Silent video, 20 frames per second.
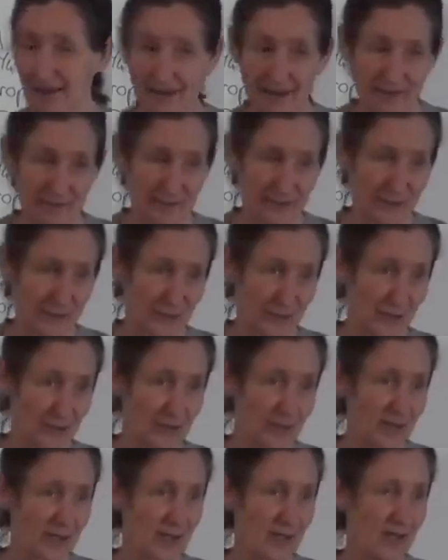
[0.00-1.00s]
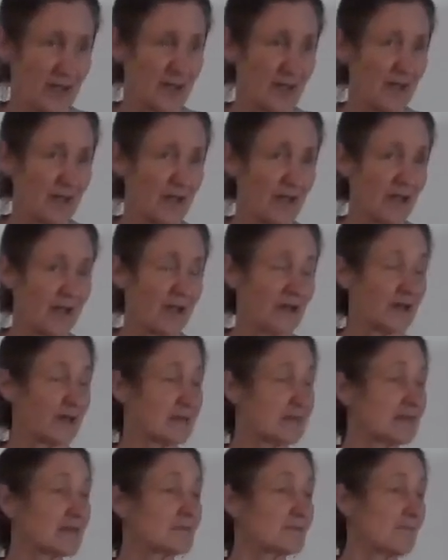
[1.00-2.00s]
afternoon. And
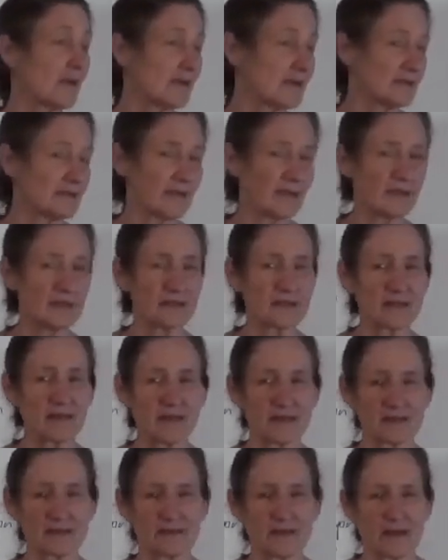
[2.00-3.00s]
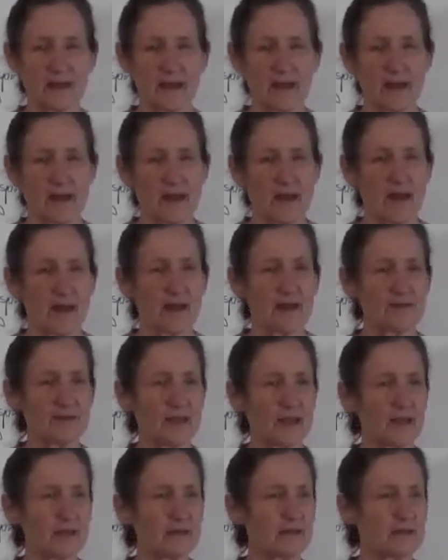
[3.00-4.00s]
I think Monday again.
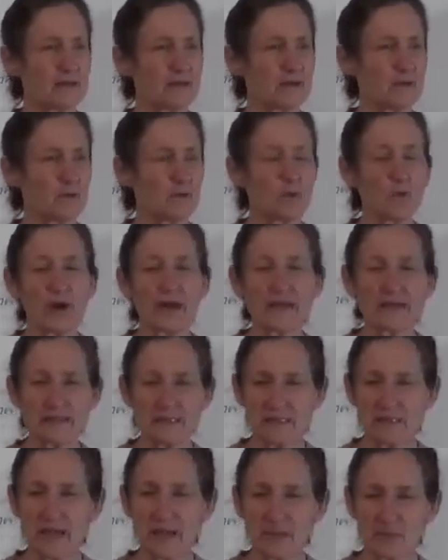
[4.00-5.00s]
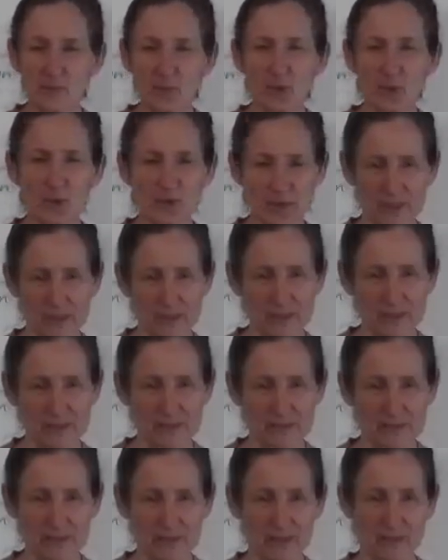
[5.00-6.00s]
And then Wednesday morning,
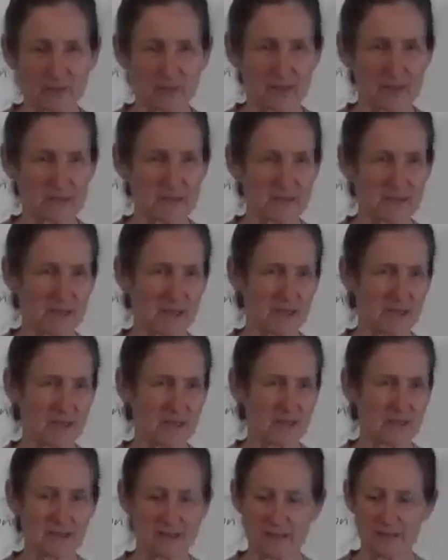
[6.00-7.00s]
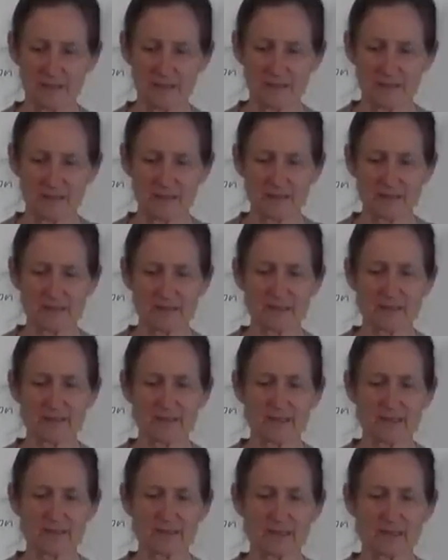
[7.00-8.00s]
so what's that?
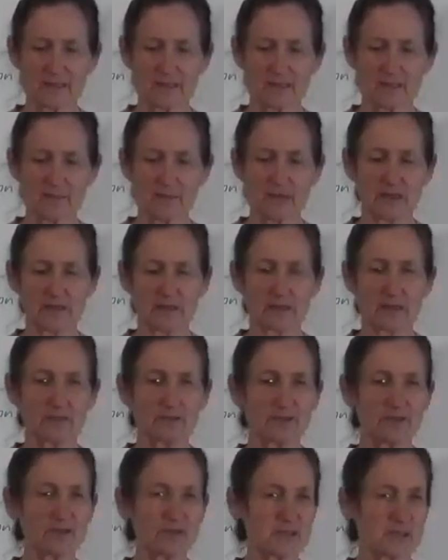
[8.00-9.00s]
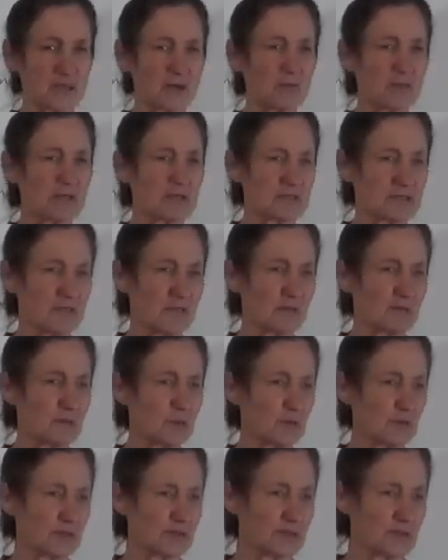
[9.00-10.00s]
Saturday, Sunday, Monday, Tuesday, Wednesday
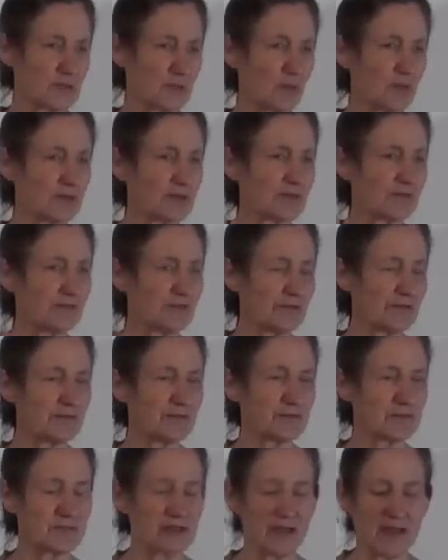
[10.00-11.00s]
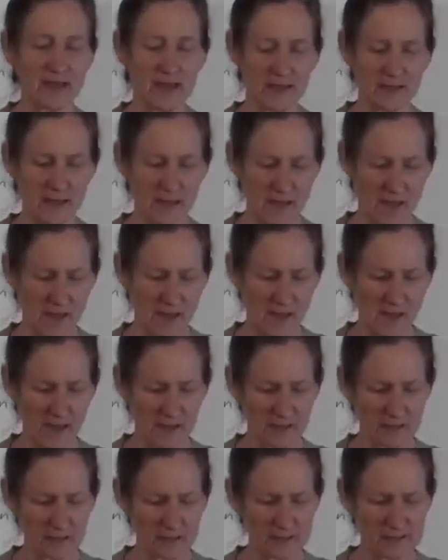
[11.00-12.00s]
morning. So on the 5th day,
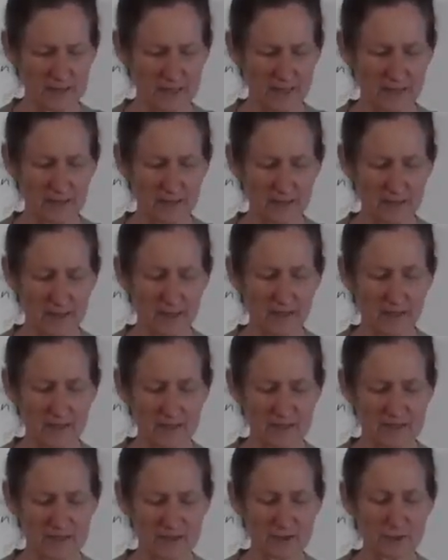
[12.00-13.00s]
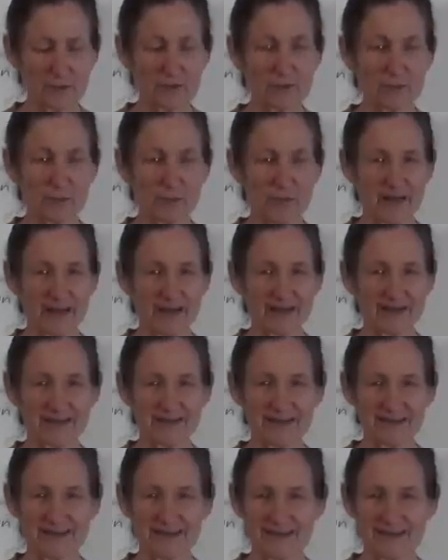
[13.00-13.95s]
I looked at it and I saw the black,